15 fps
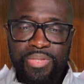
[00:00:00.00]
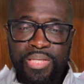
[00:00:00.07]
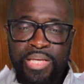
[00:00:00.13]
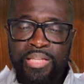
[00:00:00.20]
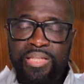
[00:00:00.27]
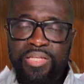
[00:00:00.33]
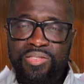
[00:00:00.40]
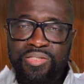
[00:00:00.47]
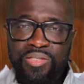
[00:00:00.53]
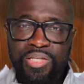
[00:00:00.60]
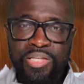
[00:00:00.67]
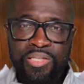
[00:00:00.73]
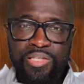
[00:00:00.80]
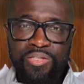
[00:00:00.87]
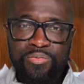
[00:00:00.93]
in
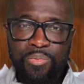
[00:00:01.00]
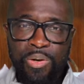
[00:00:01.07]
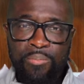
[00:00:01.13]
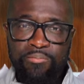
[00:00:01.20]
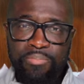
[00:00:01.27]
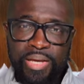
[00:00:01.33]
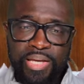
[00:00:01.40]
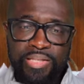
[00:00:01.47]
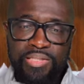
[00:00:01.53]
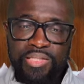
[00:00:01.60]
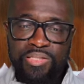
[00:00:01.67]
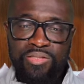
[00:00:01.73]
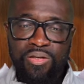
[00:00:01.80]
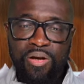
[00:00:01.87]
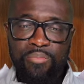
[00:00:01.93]
this amazing
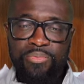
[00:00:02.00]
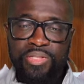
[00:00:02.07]
Psalm,